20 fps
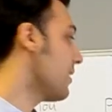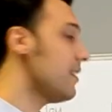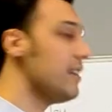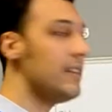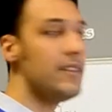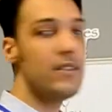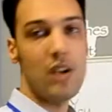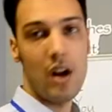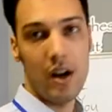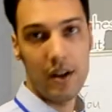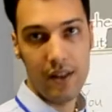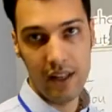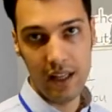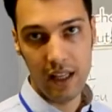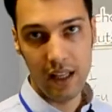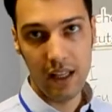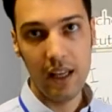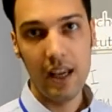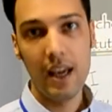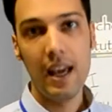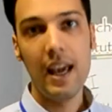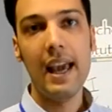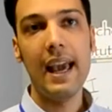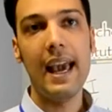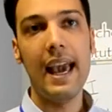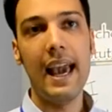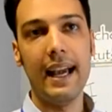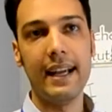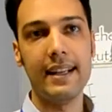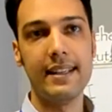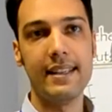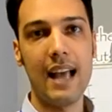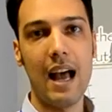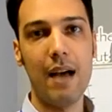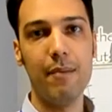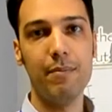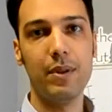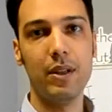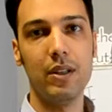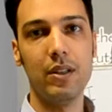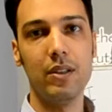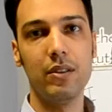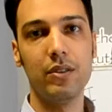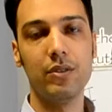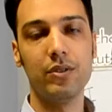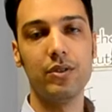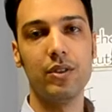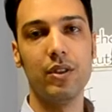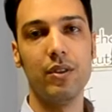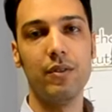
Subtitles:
These are the examples